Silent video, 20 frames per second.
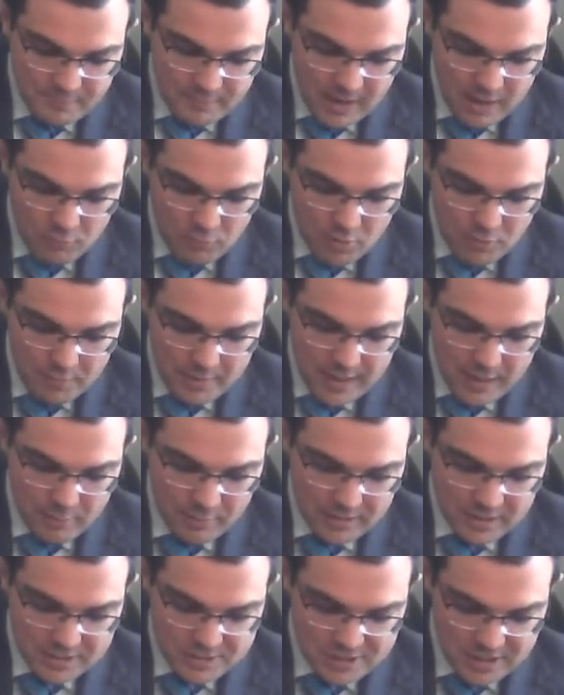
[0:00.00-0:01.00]
and we'll be able
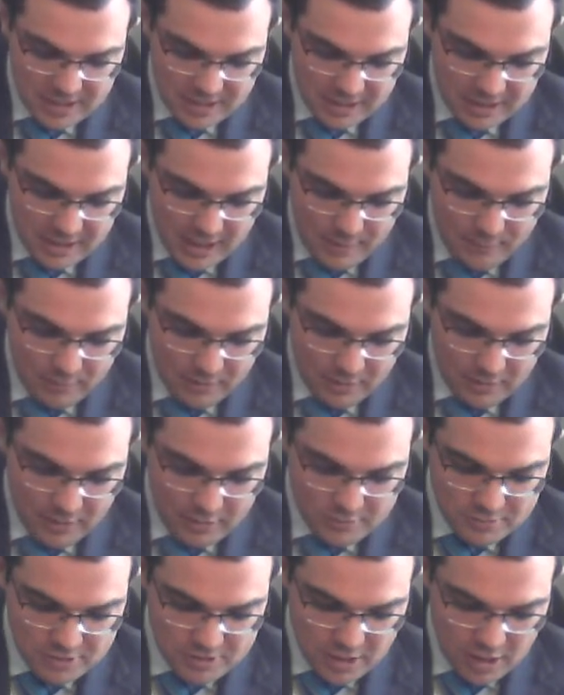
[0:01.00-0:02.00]
to sing a couple of
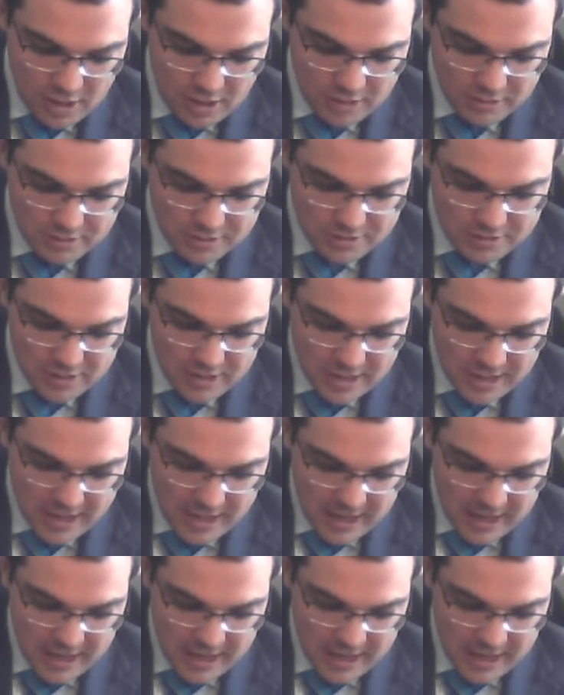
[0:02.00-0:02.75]
those songs